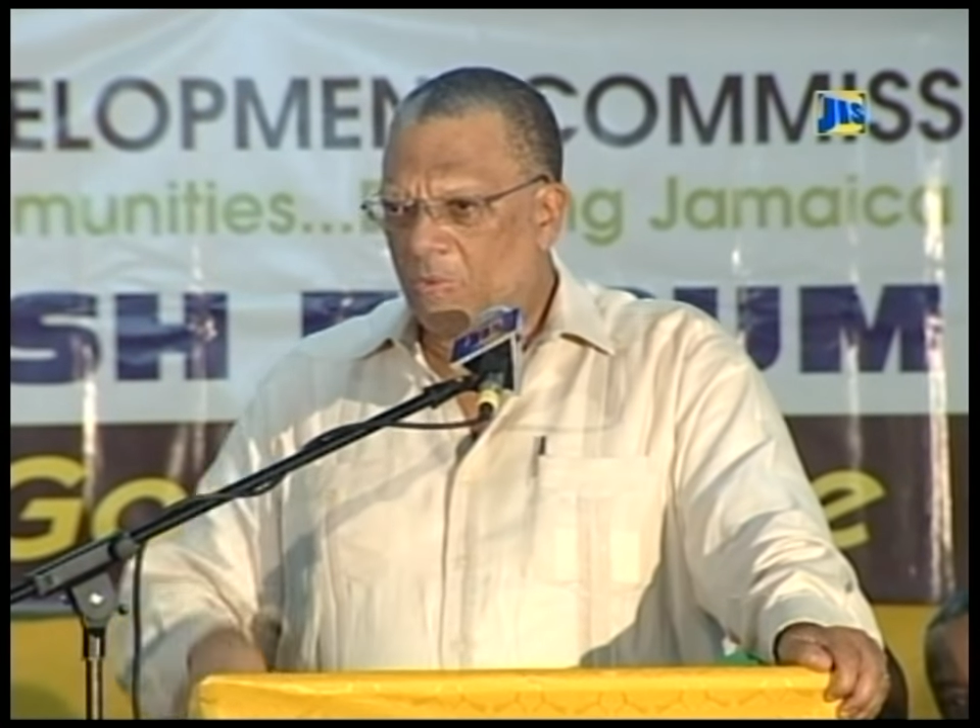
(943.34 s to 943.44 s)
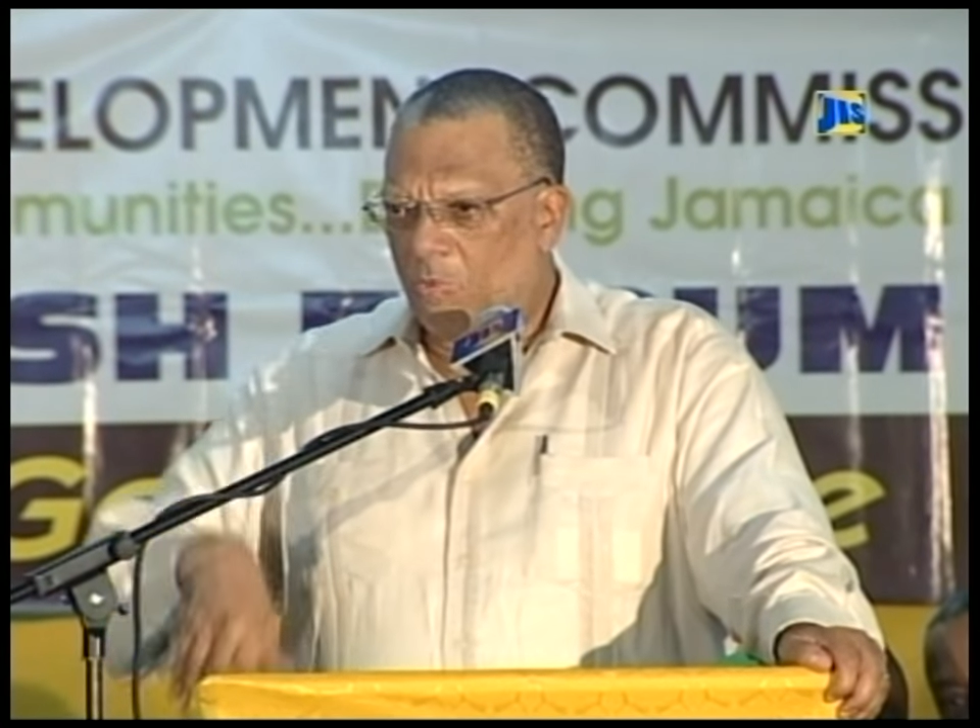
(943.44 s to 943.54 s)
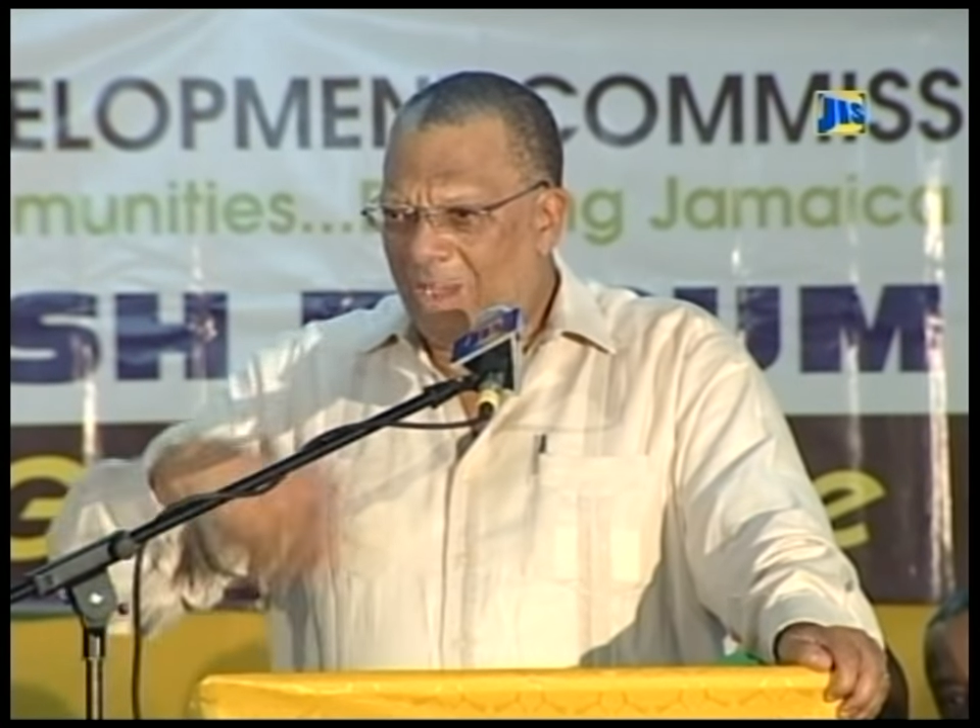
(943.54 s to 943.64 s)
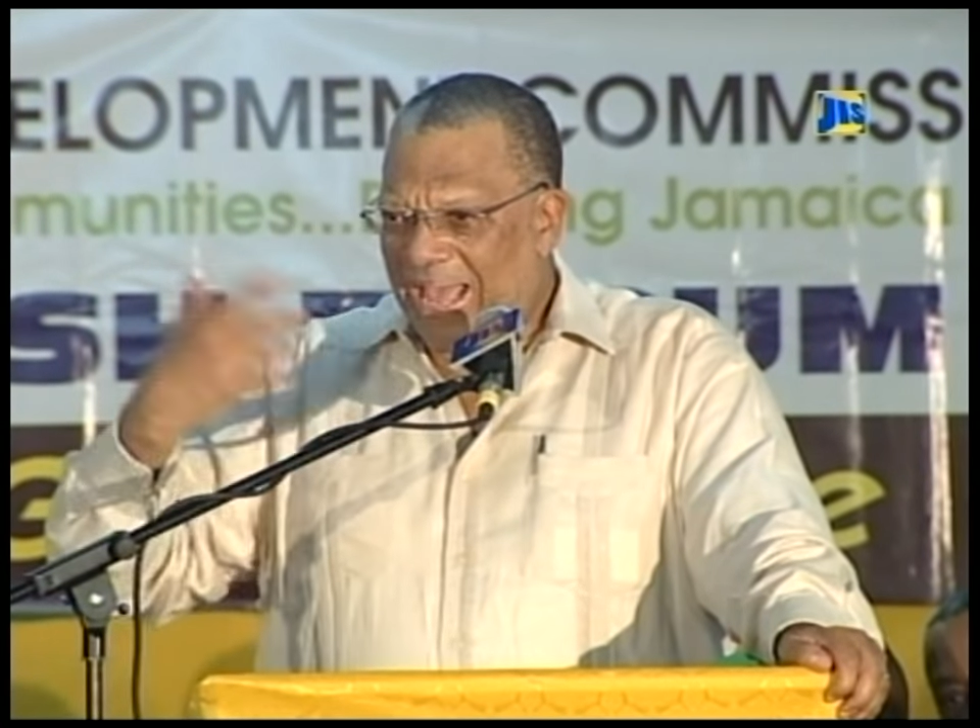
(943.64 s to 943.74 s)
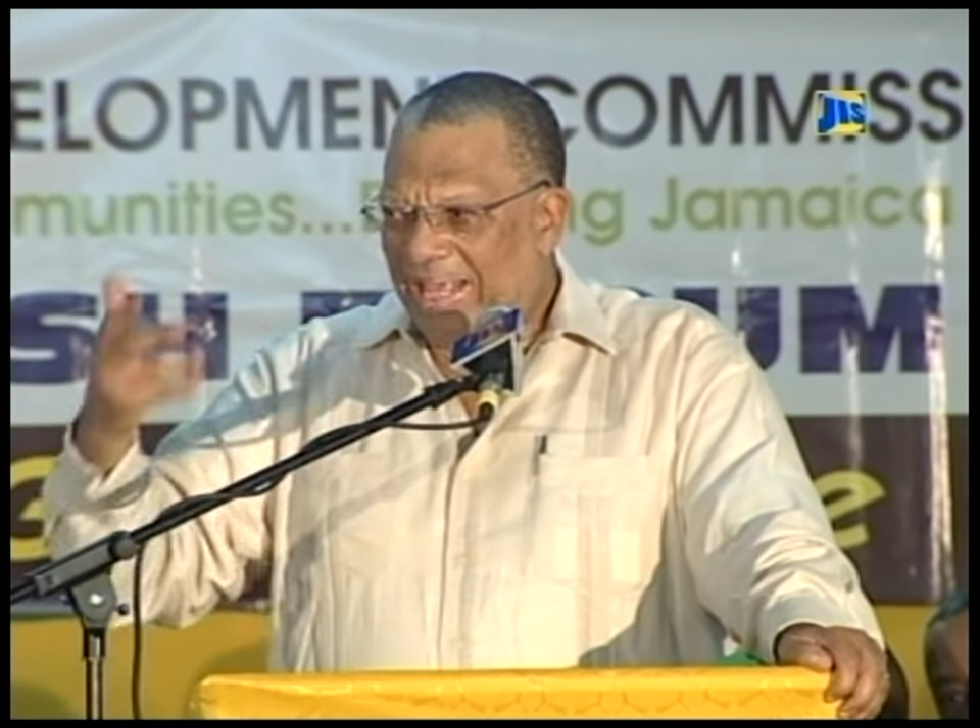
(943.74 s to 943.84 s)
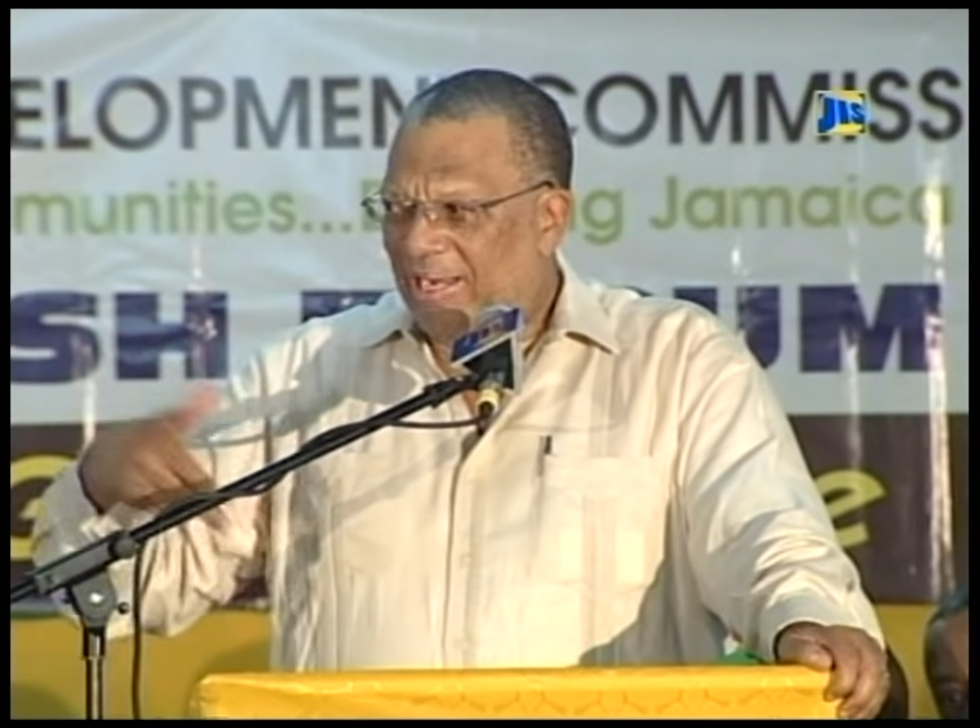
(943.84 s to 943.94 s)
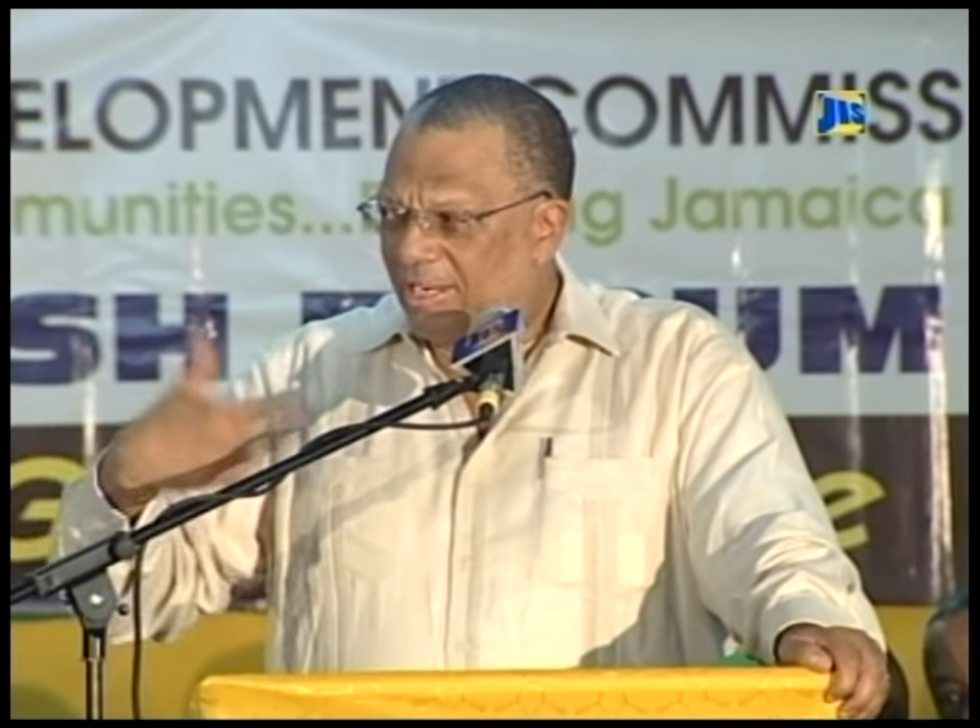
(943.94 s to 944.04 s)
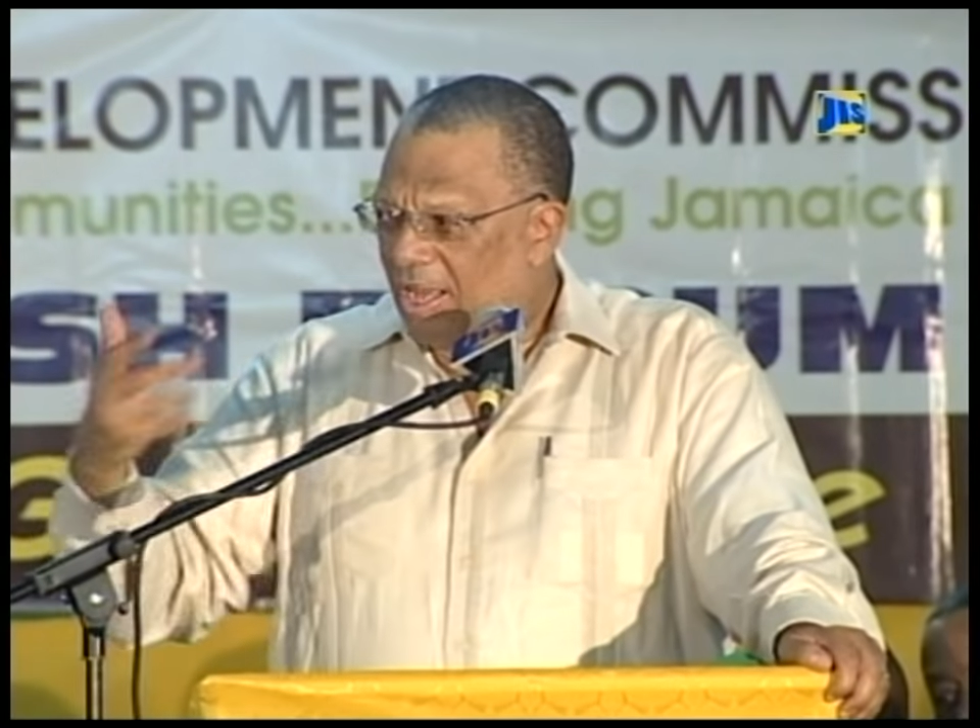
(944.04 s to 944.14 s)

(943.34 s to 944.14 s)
While